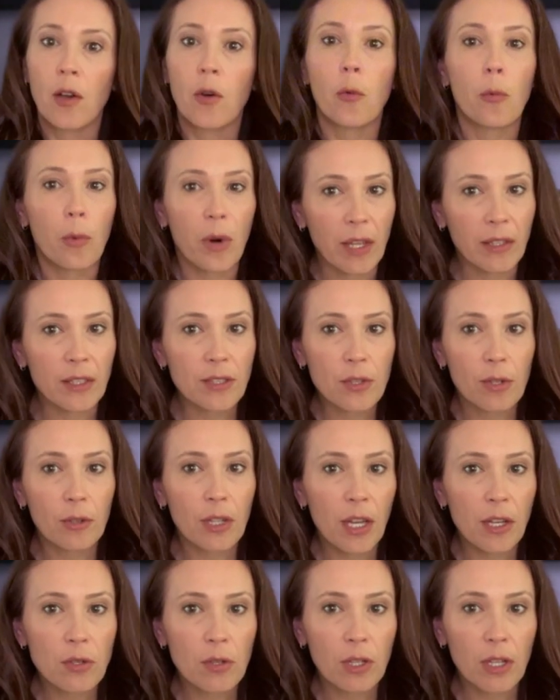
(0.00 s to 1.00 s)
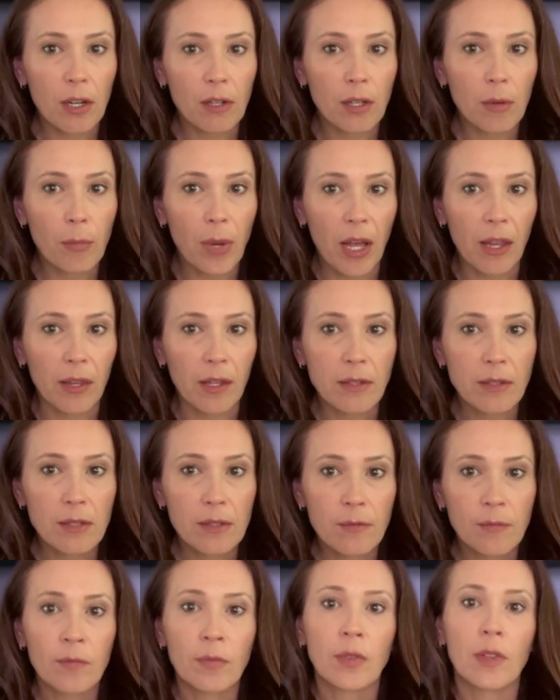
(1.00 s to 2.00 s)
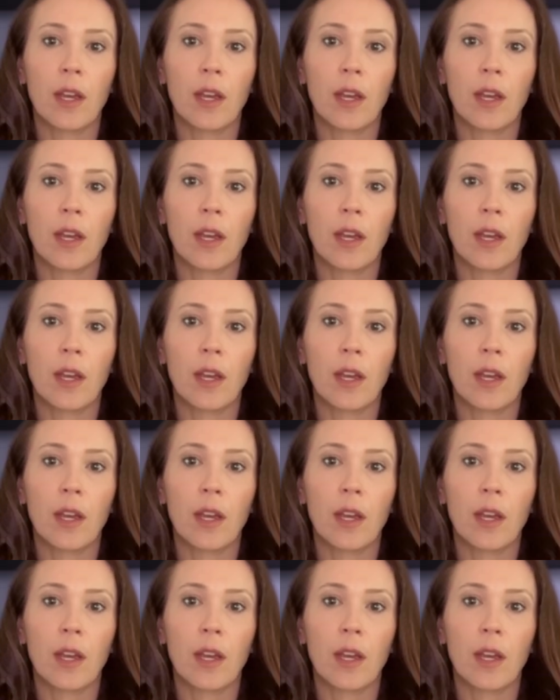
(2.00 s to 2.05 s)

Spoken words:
when it's okay to carry a balance,